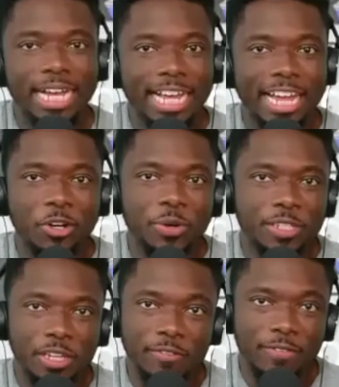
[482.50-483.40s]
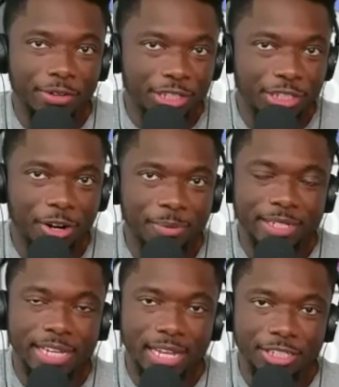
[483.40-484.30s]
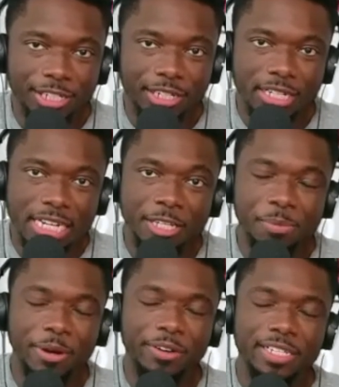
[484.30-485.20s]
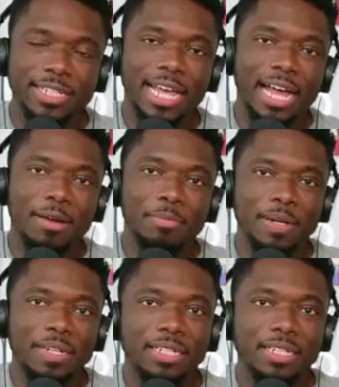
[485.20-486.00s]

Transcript: I know he's a very sharp, intelligent, experienced guy, but